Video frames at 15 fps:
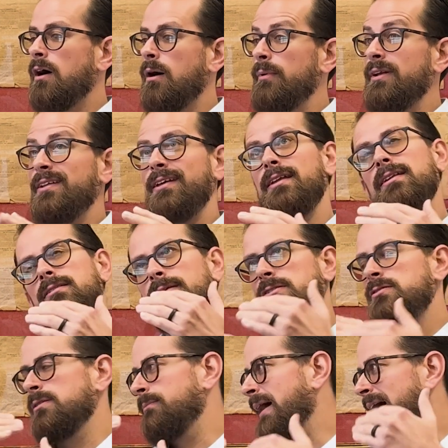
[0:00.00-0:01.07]
And
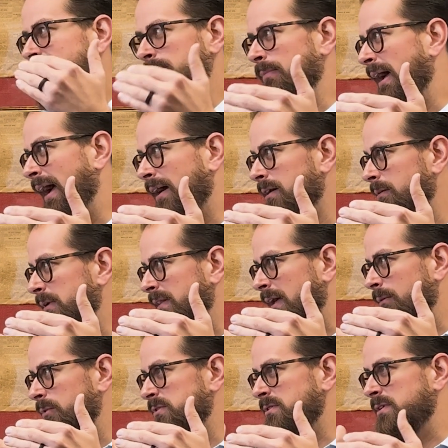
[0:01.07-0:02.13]
especially the back-to-back. I mean, it
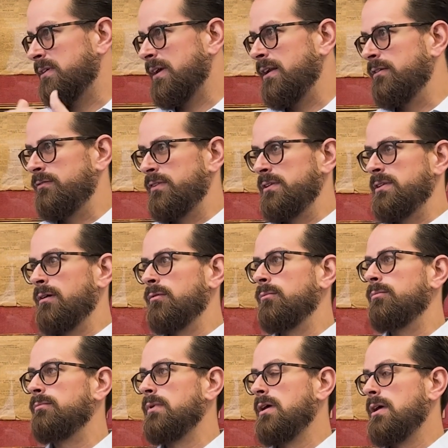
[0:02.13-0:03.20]
was the kind of the
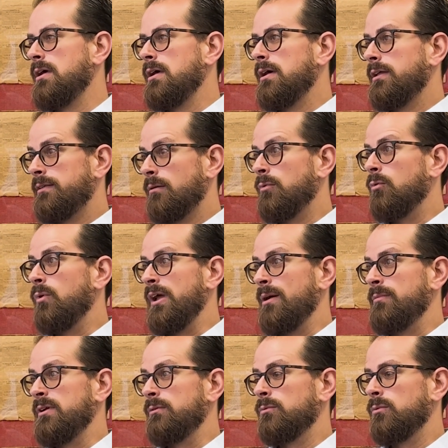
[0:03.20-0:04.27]
double
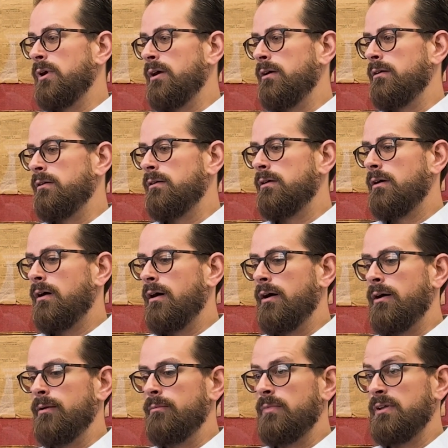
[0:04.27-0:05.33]
whammy where
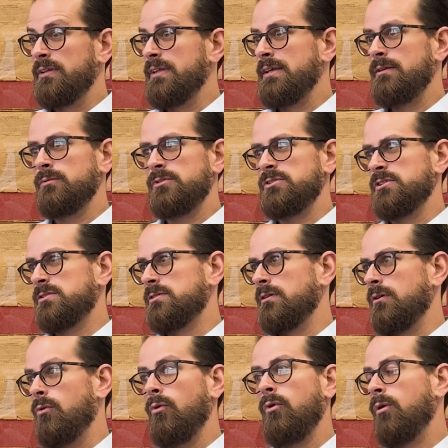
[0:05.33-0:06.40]
Helene was just a
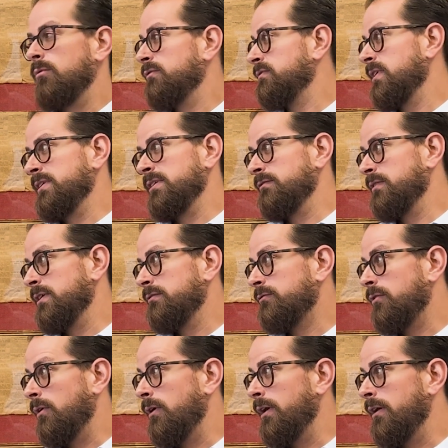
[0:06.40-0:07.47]
horrible flooding event
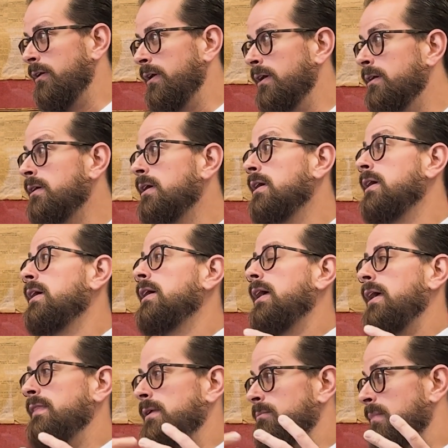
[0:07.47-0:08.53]
for our area.
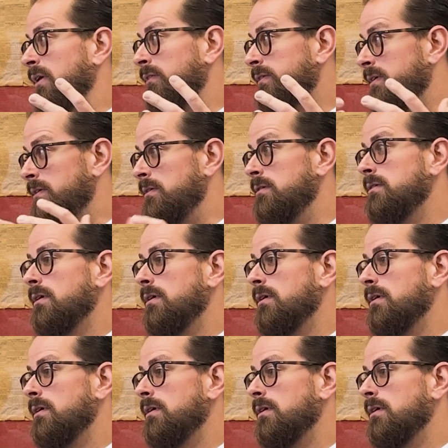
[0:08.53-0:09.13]
And then Milton.